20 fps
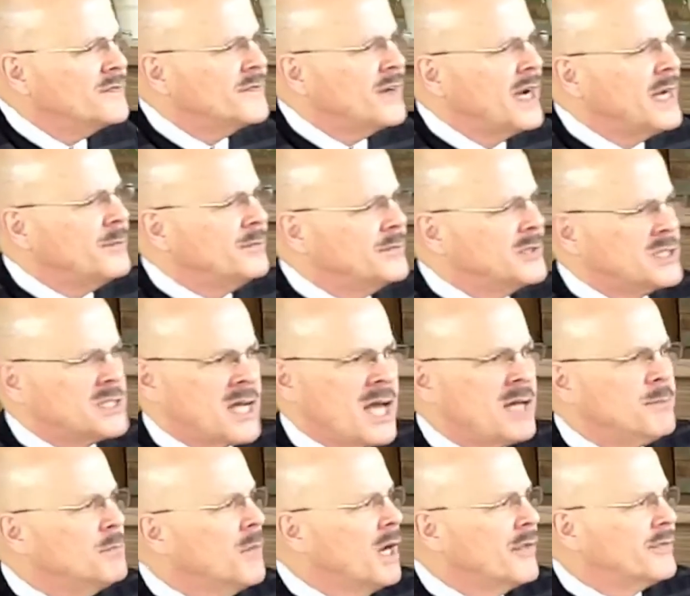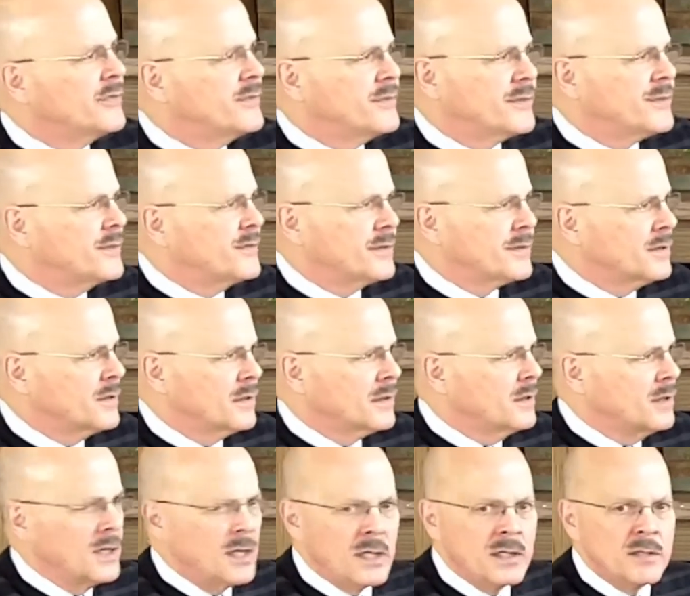if I'm ten months
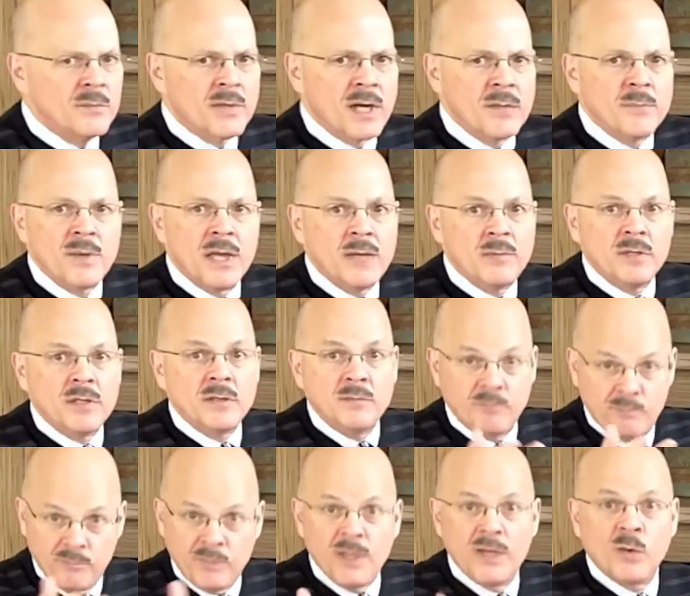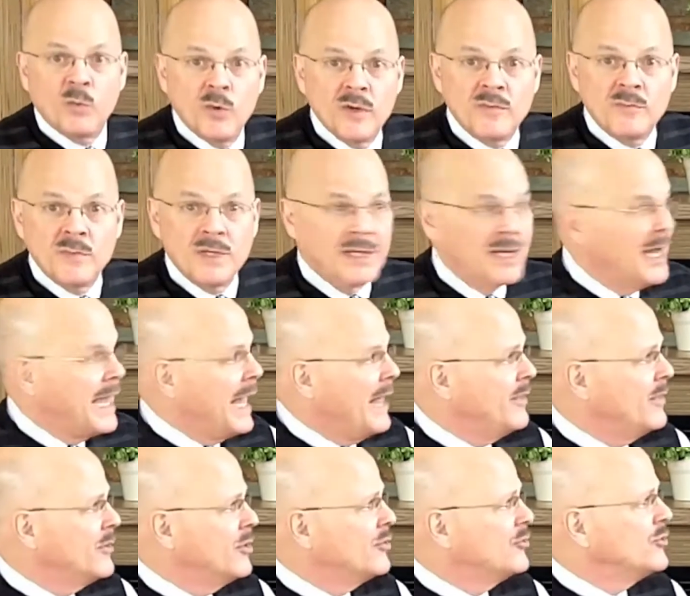into my baby being with me and
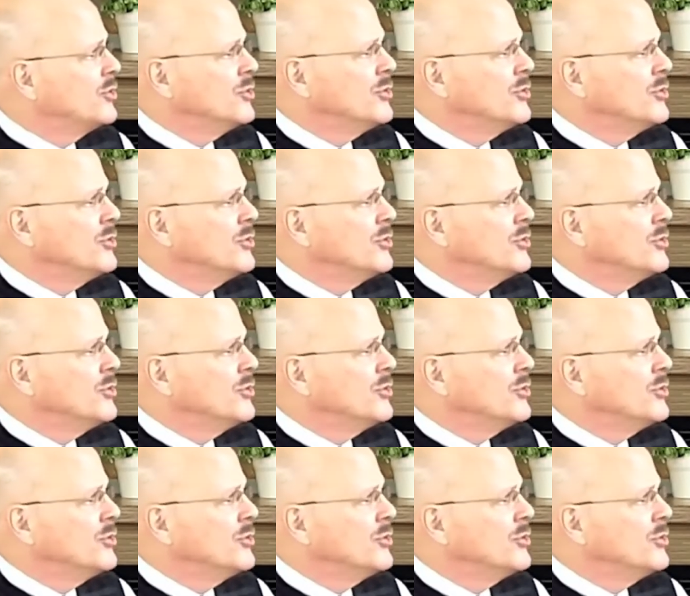there's